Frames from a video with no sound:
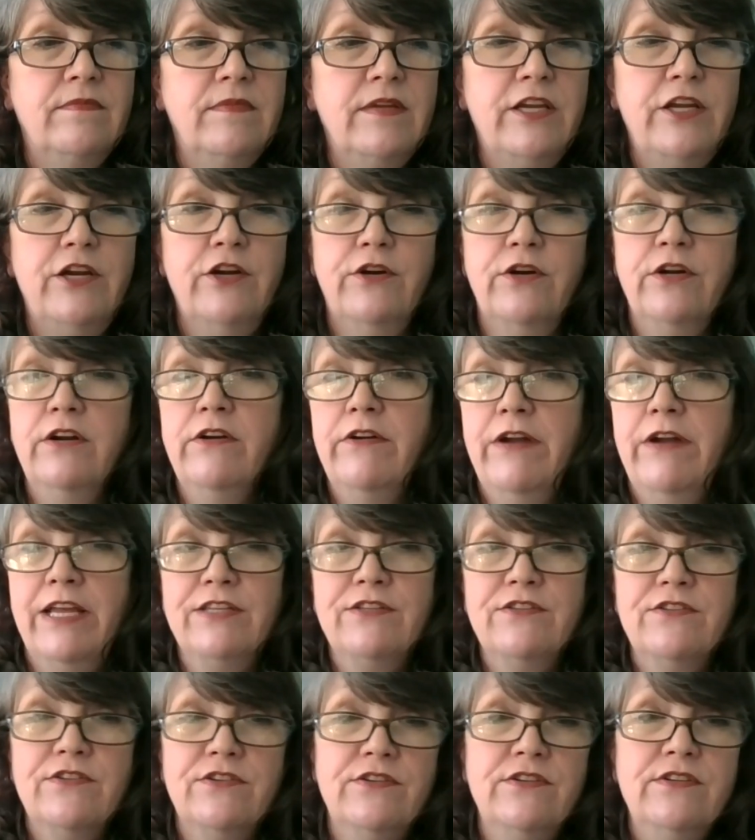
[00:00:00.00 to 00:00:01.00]
Here are your
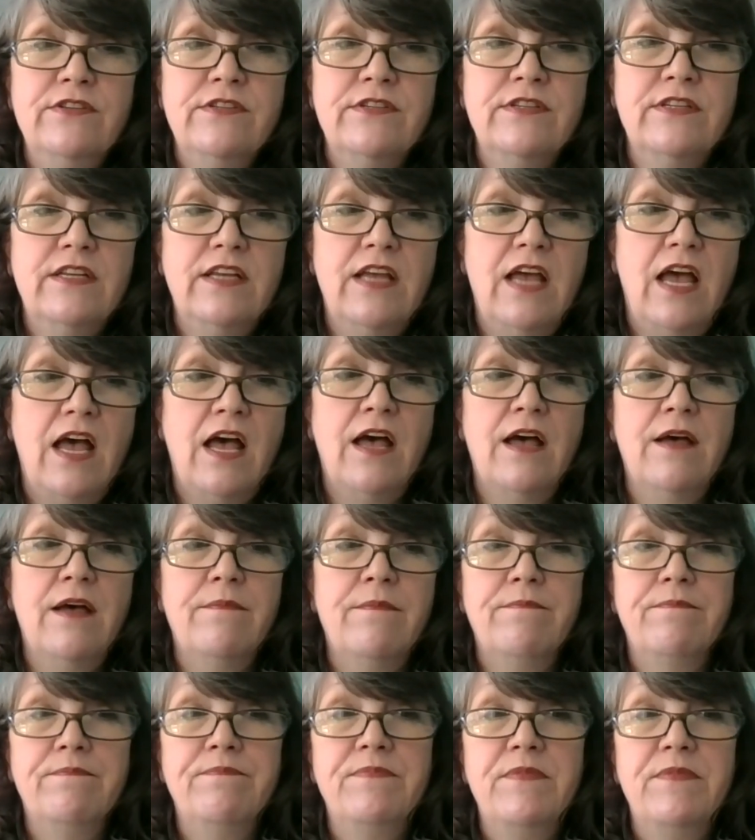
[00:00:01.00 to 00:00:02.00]
answers.
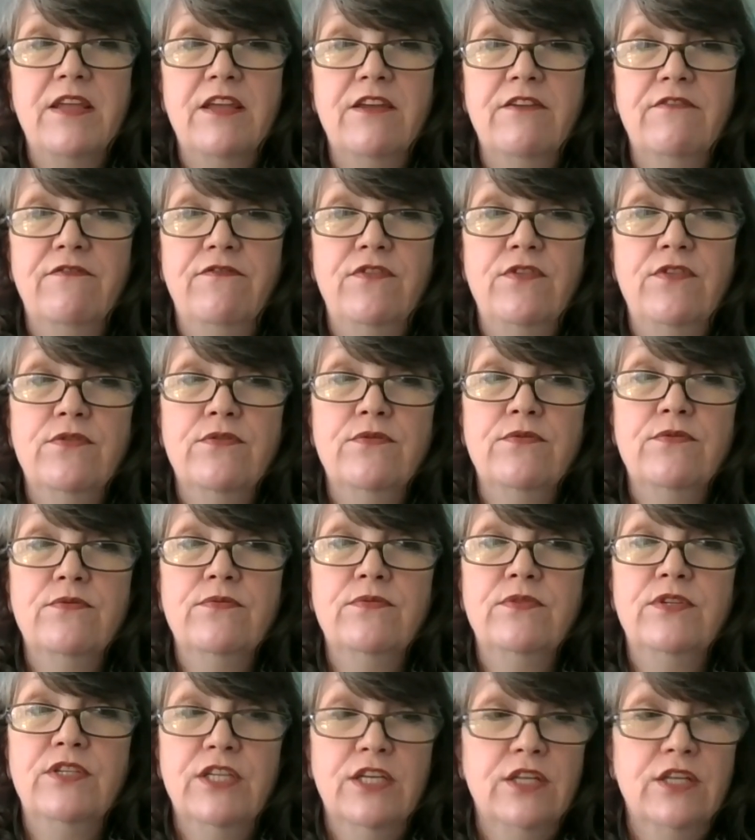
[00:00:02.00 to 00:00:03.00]
If
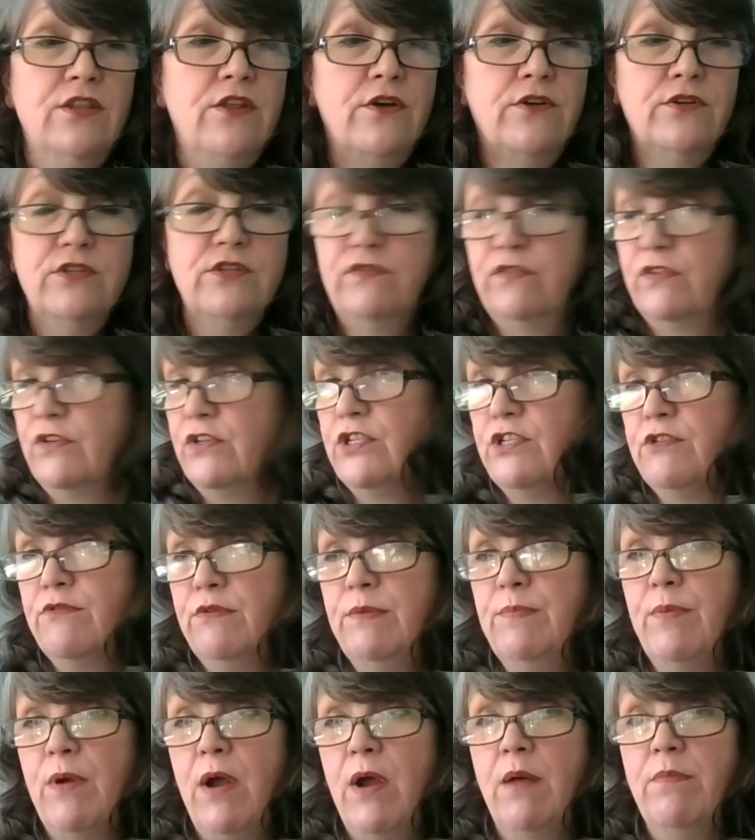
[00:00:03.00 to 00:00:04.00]
you did those first 3
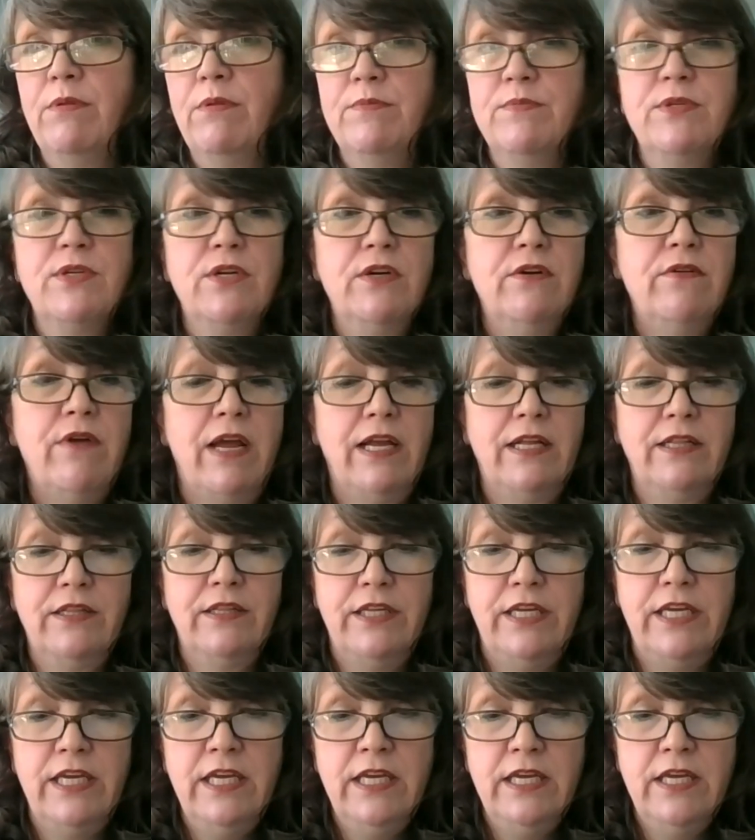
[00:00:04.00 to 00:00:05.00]
problems
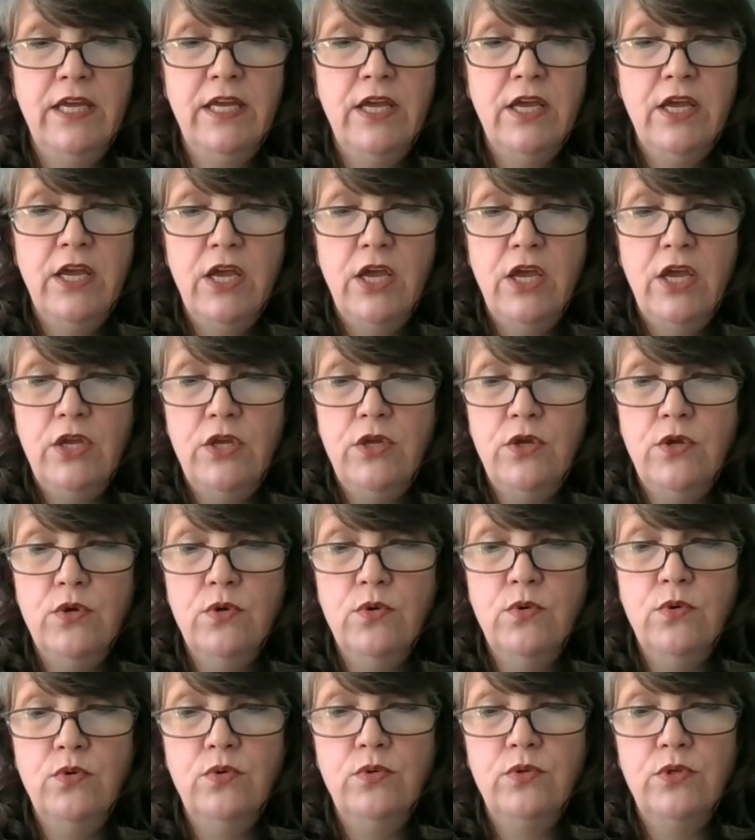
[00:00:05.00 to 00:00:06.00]
correctly,
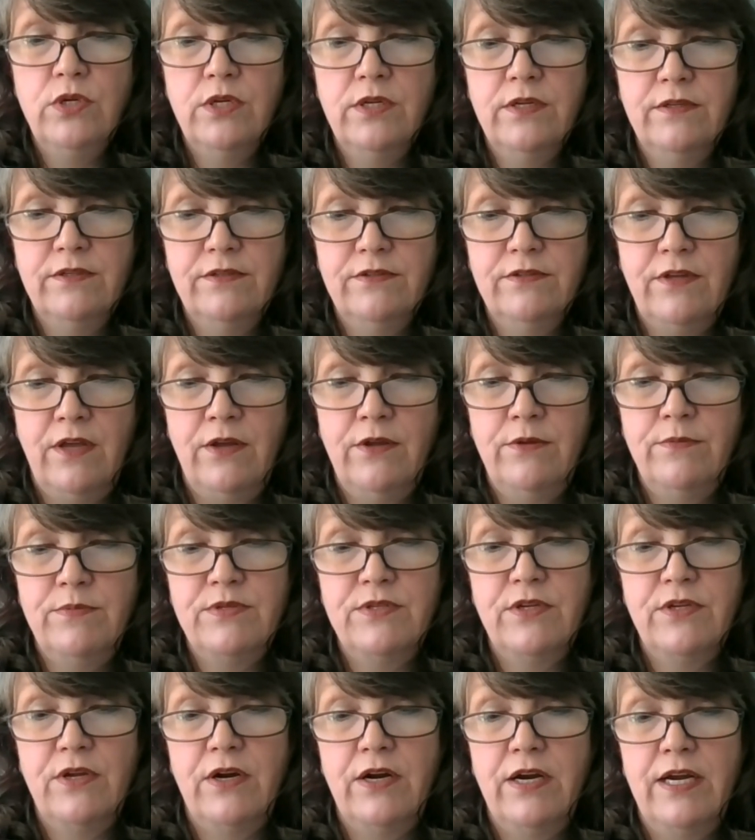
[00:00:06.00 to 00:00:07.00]
I'm
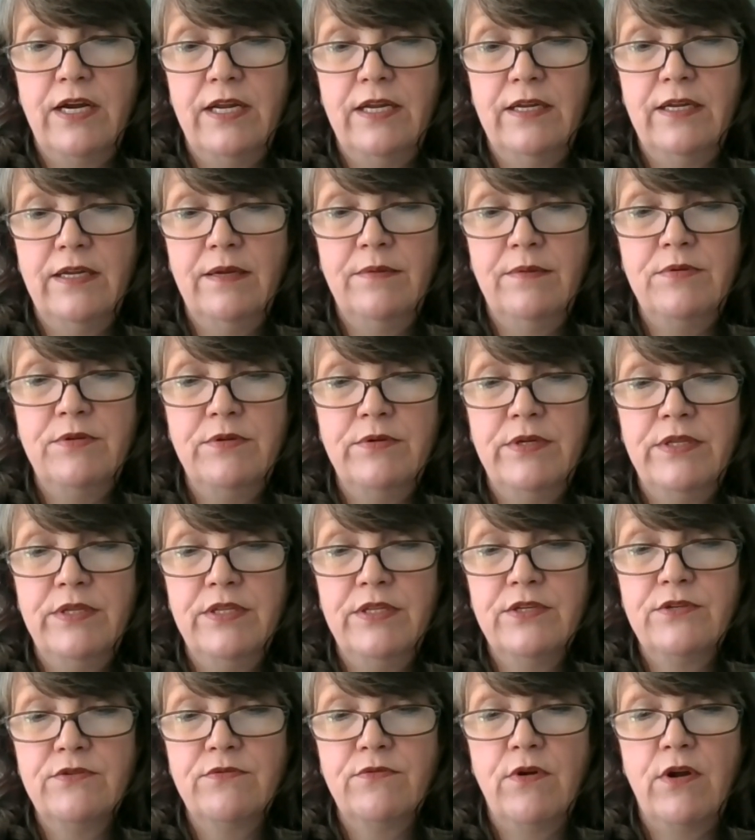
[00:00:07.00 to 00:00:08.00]
sorry, I'm doing
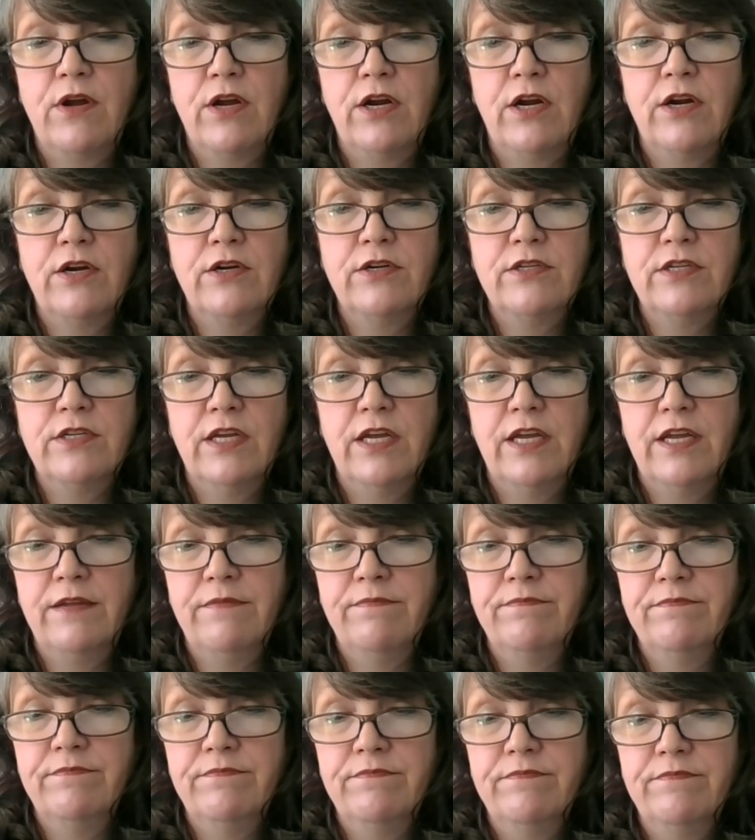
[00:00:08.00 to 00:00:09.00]
this wrong, aren't I?
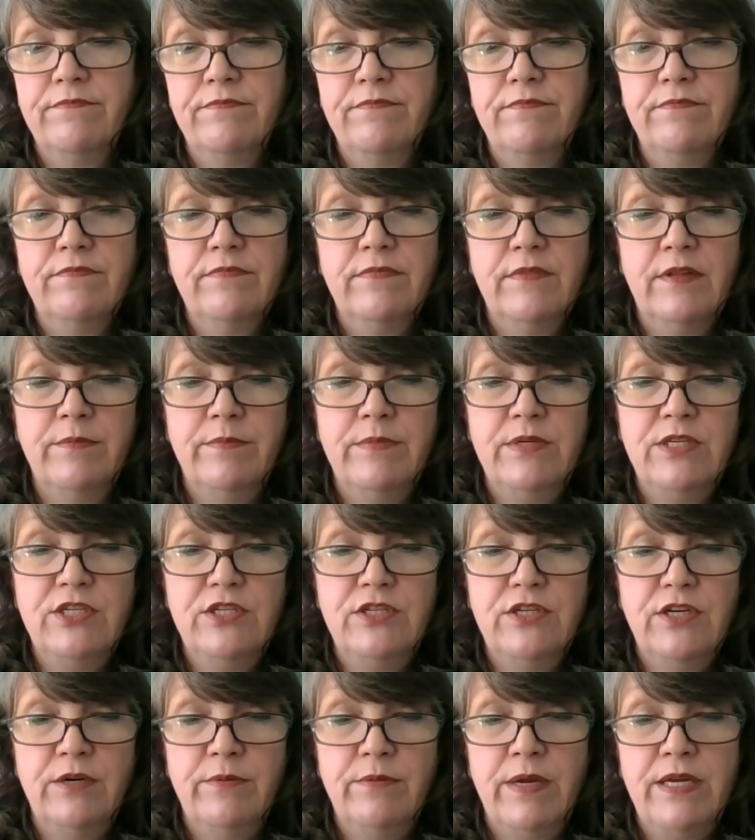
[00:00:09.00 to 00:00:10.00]
Let me
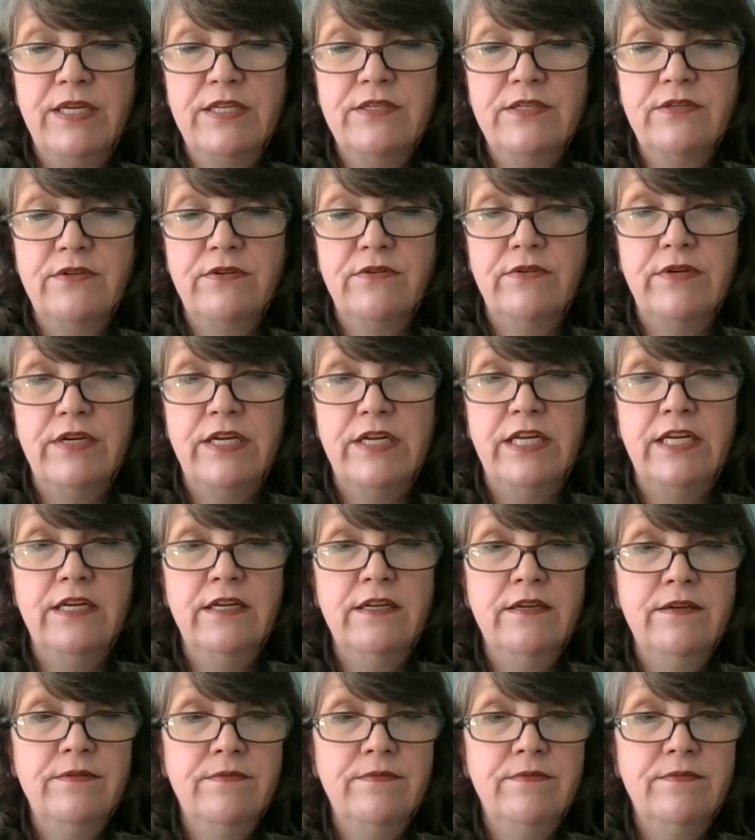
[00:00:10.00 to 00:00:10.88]
share my screen.